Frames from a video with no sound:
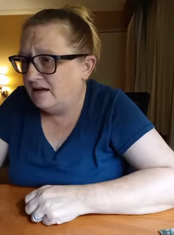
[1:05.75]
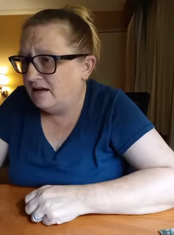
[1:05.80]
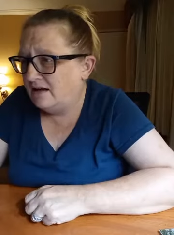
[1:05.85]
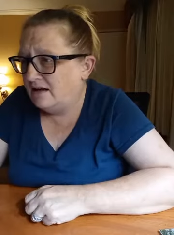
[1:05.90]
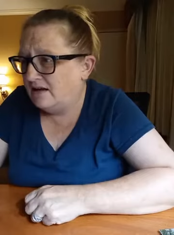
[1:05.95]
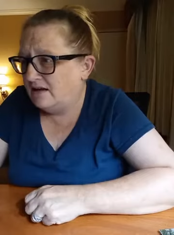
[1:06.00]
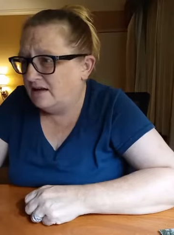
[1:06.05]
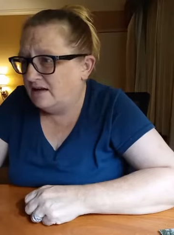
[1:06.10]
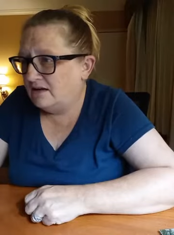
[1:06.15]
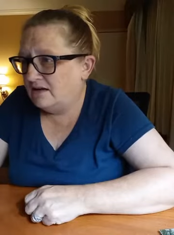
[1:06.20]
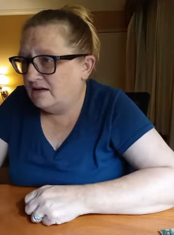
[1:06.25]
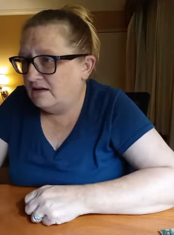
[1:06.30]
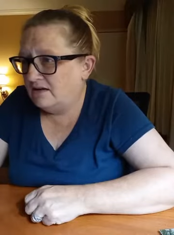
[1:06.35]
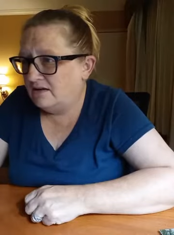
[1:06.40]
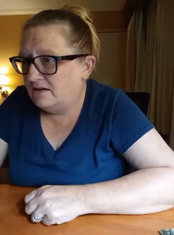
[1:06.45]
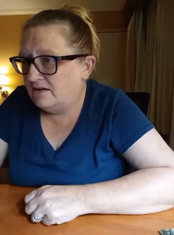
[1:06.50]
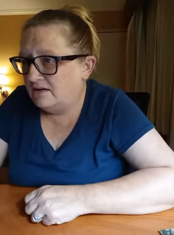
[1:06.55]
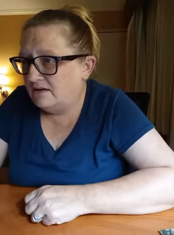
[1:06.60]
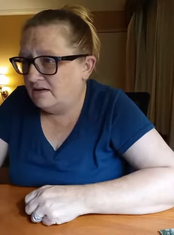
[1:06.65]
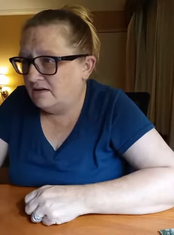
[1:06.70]

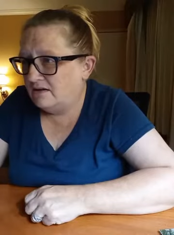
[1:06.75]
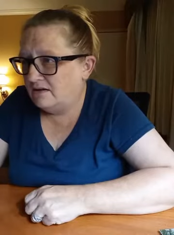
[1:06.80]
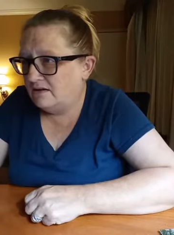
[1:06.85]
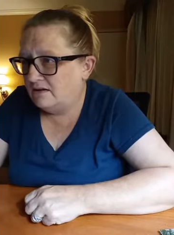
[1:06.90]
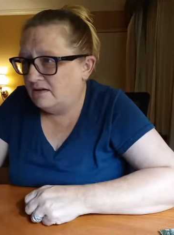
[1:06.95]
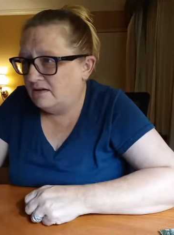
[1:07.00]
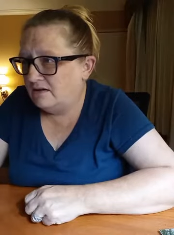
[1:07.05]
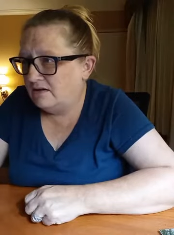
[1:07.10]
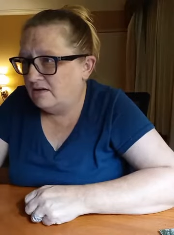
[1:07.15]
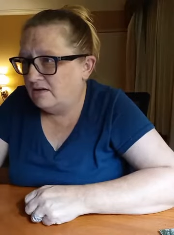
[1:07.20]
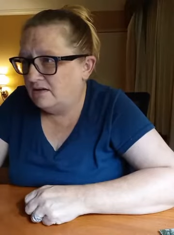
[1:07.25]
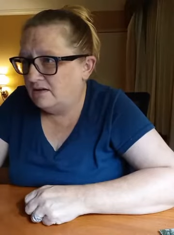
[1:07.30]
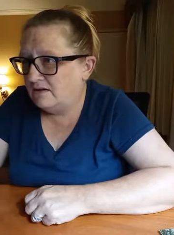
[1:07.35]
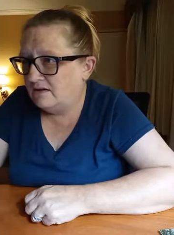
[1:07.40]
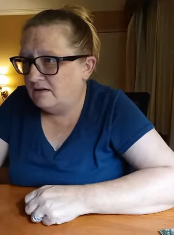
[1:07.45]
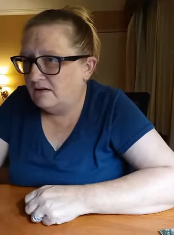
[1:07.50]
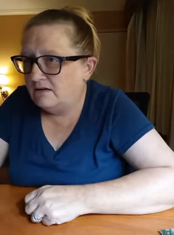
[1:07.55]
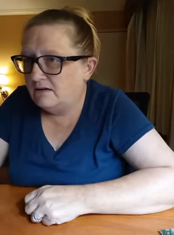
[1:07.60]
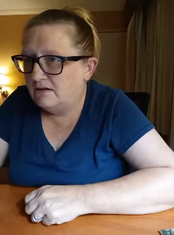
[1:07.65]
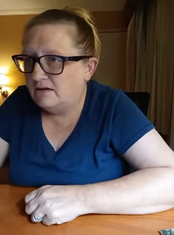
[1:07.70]

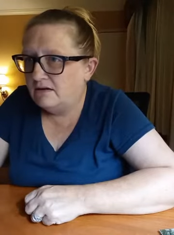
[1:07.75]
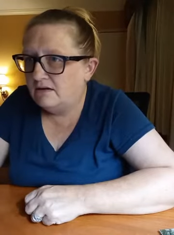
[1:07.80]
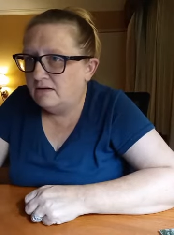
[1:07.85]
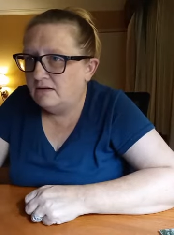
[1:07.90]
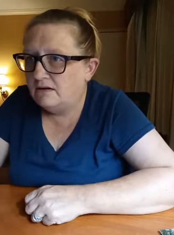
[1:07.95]
(silence)